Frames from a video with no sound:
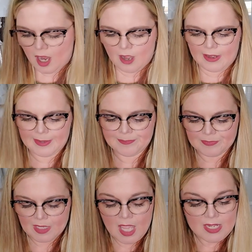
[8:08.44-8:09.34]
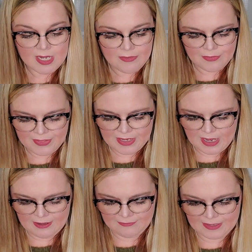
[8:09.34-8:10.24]
All right. Another thing
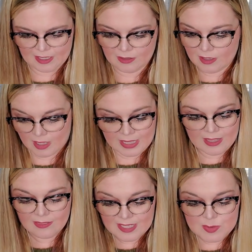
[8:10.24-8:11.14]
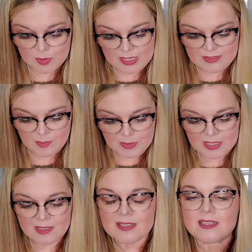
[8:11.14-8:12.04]
I found, again, these were in the bins.